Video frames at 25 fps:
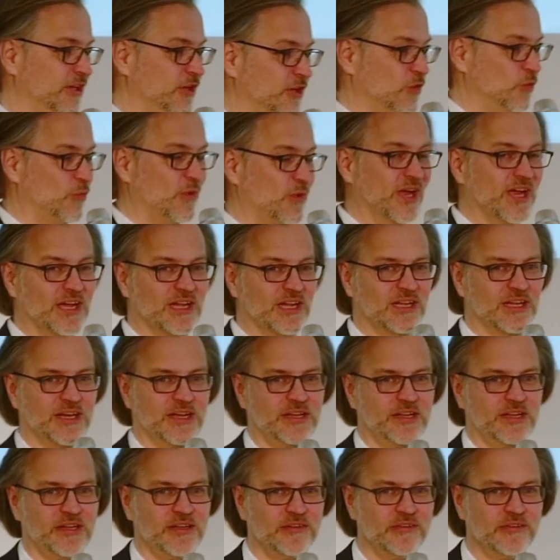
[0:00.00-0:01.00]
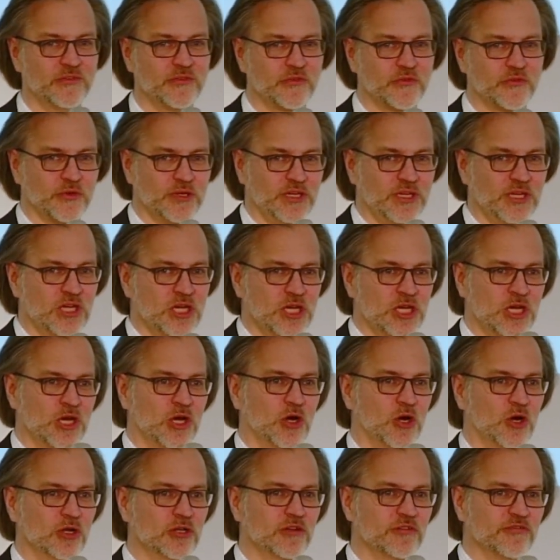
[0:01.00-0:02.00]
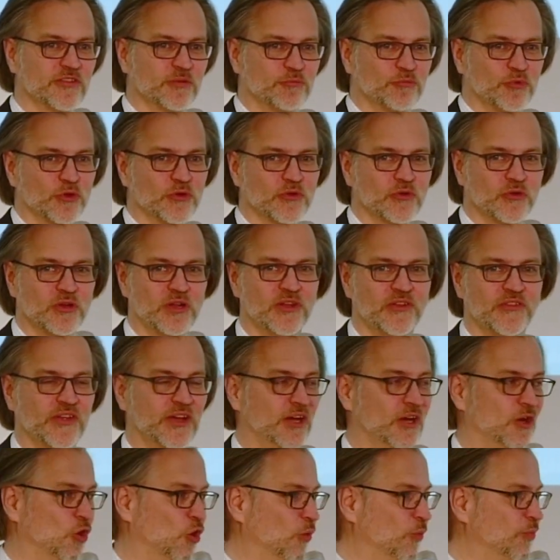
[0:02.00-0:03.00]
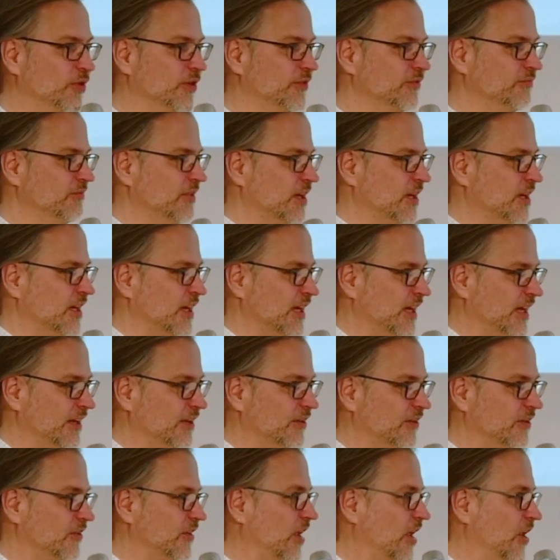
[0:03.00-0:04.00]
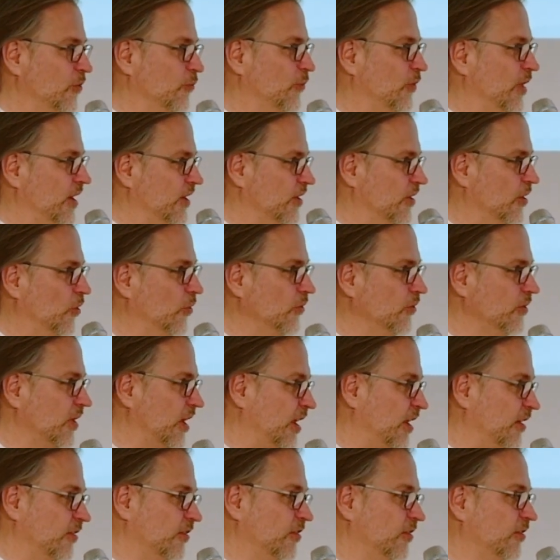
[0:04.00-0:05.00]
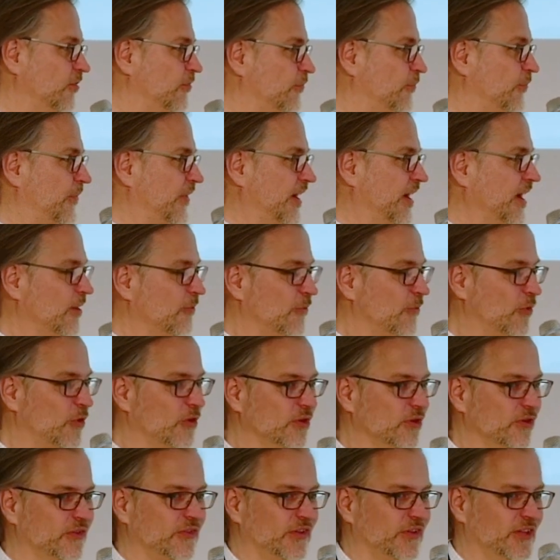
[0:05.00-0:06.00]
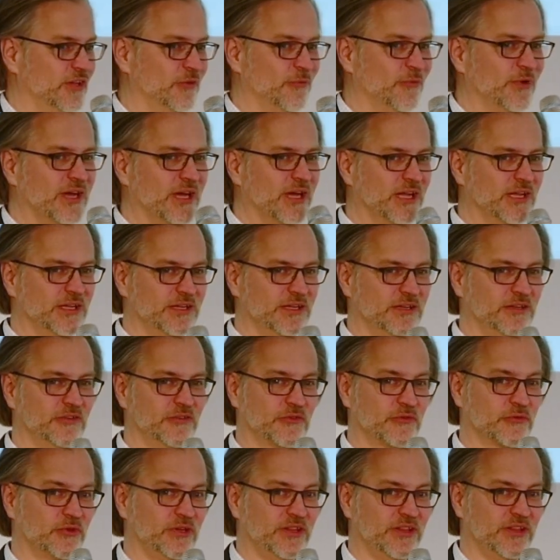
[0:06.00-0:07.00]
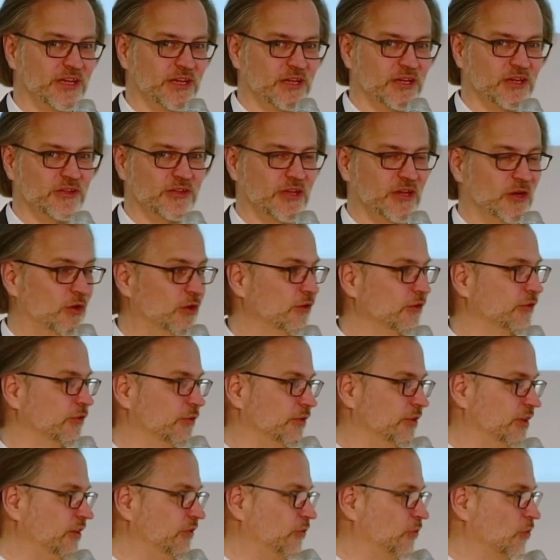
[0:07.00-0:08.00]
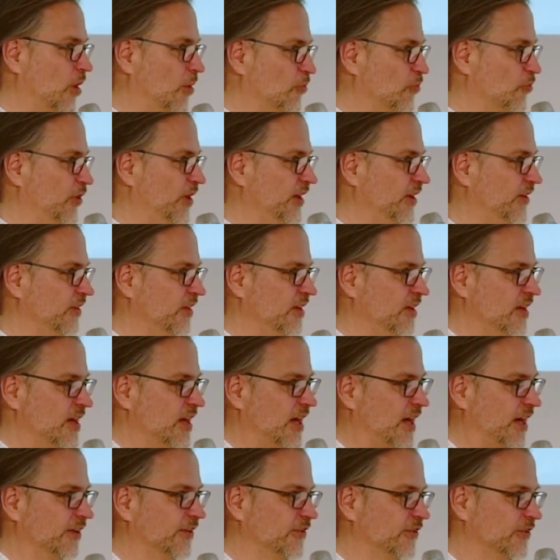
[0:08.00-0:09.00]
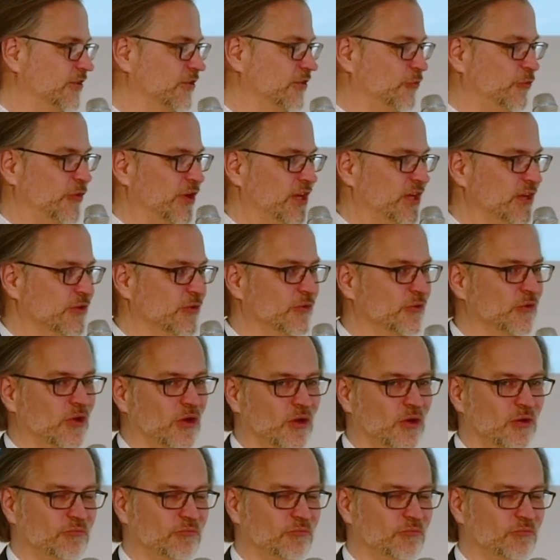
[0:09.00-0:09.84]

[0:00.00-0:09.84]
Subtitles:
in the wireline industry, all of the protocols are open and well known, and firewalls in the wireline industry, they also need to operate under well-known